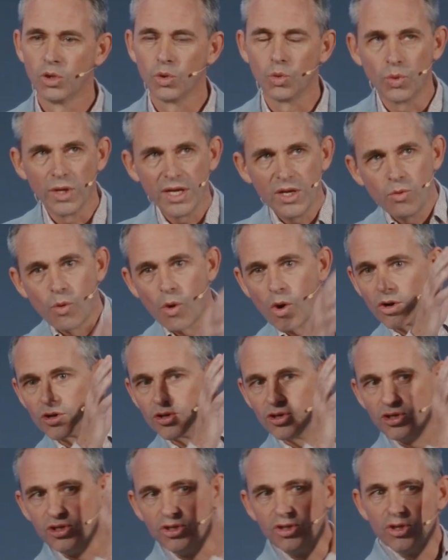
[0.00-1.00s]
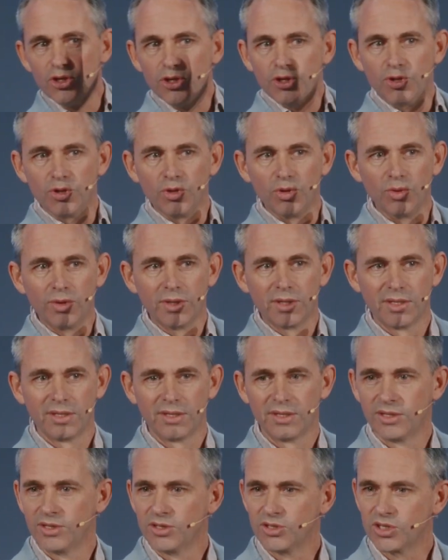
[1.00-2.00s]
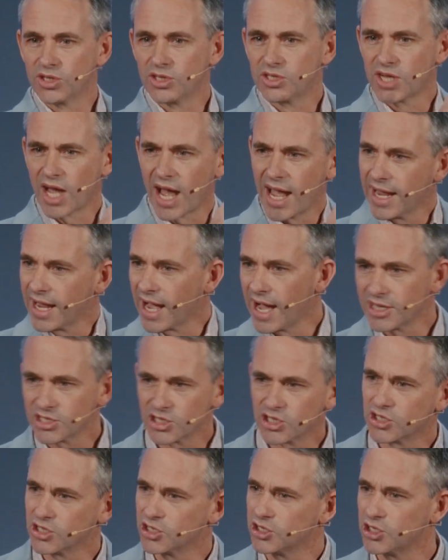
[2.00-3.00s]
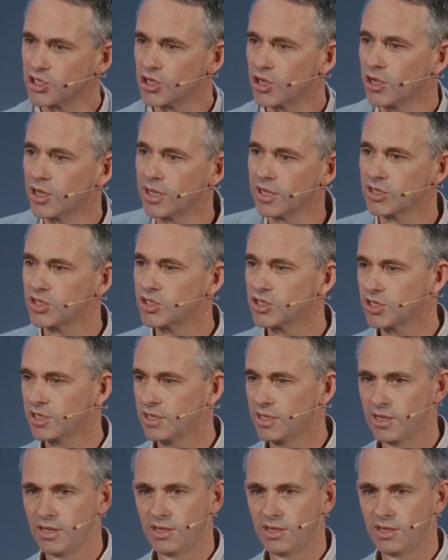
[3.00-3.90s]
We want you to take us as a church